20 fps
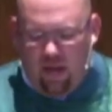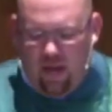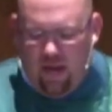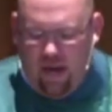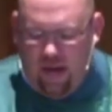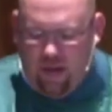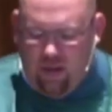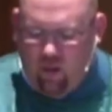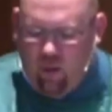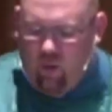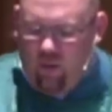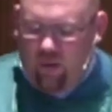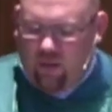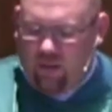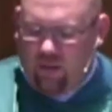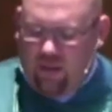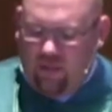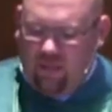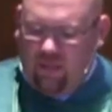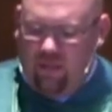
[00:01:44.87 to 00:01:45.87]
I know
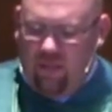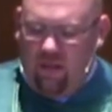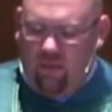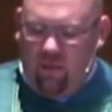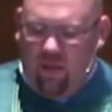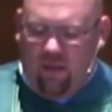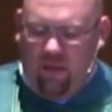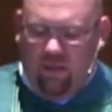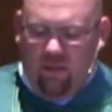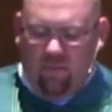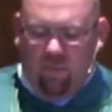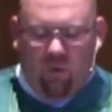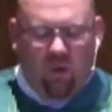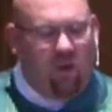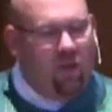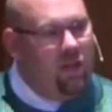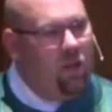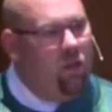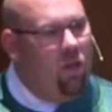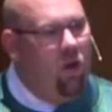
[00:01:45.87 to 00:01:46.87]
this can seem like some
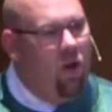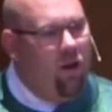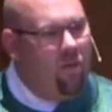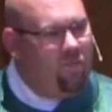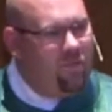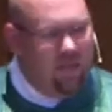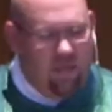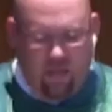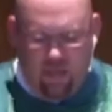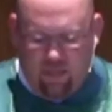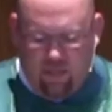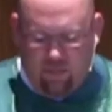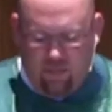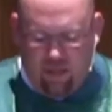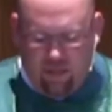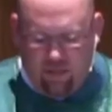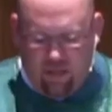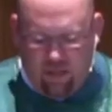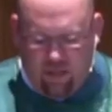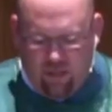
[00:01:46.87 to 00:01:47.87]
pretty lofty
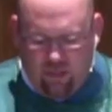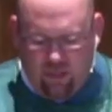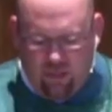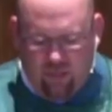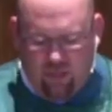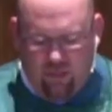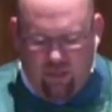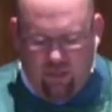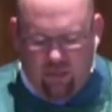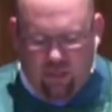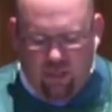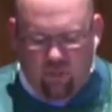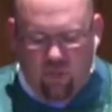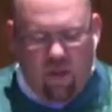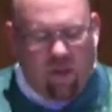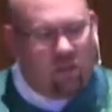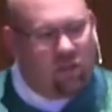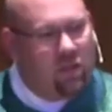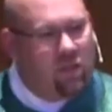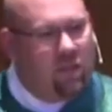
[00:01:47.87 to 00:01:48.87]
expectations,
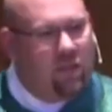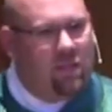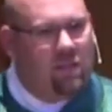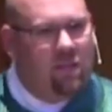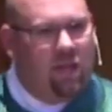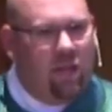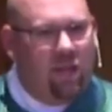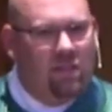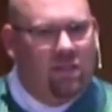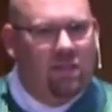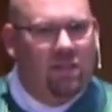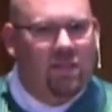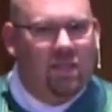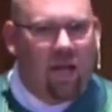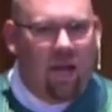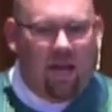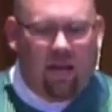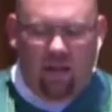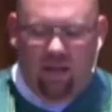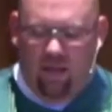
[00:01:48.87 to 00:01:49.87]
especially in today's
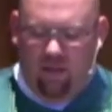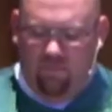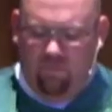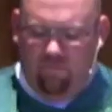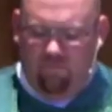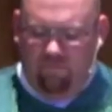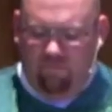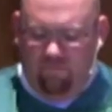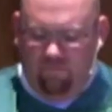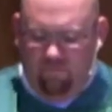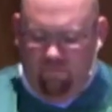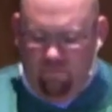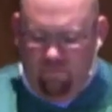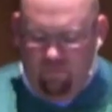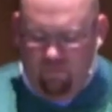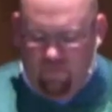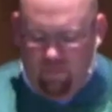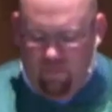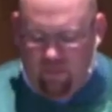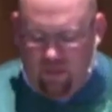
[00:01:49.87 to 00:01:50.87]
society.
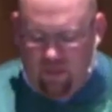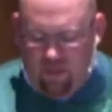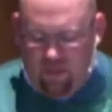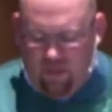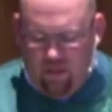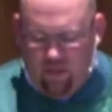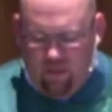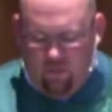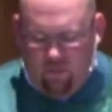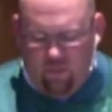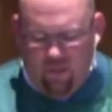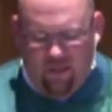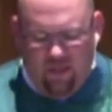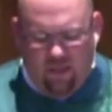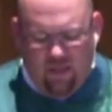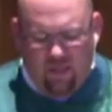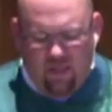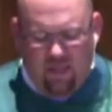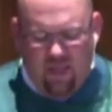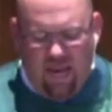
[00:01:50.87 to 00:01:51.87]
But it
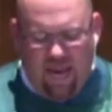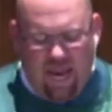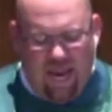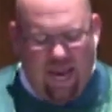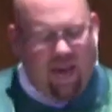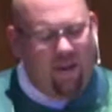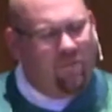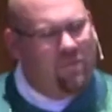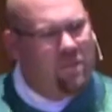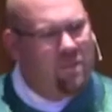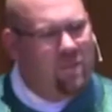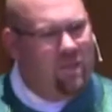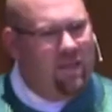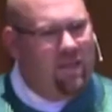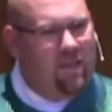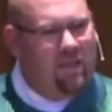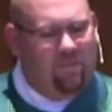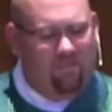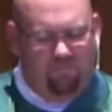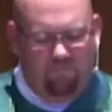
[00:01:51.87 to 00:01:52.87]
doesn't have to
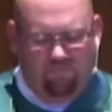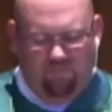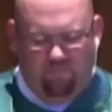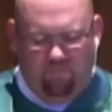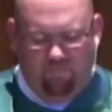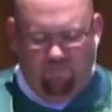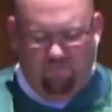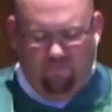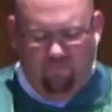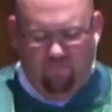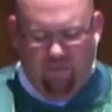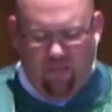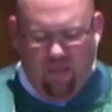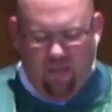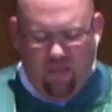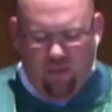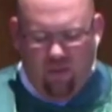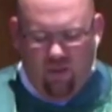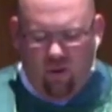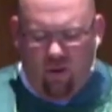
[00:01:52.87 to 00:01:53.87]
be.
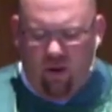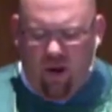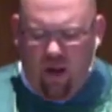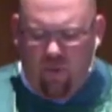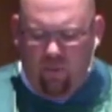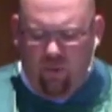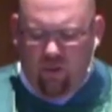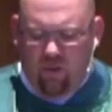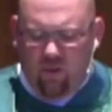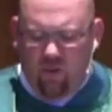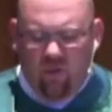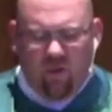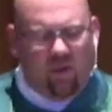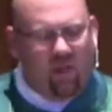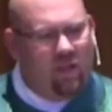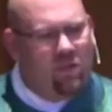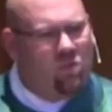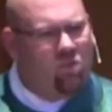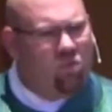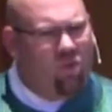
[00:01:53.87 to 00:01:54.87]
There are
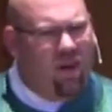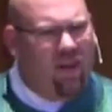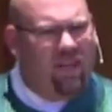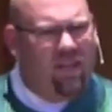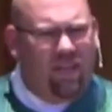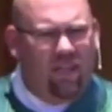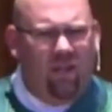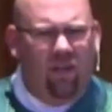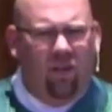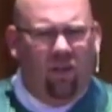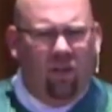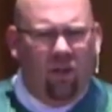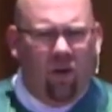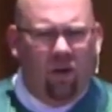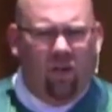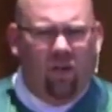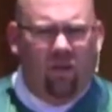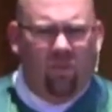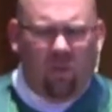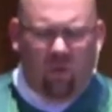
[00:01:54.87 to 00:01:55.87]
opportunities right here in
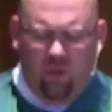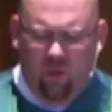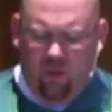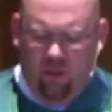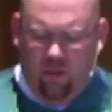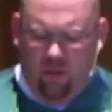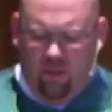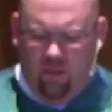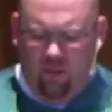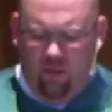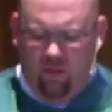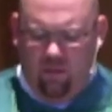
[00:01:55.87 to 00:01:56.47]
our community.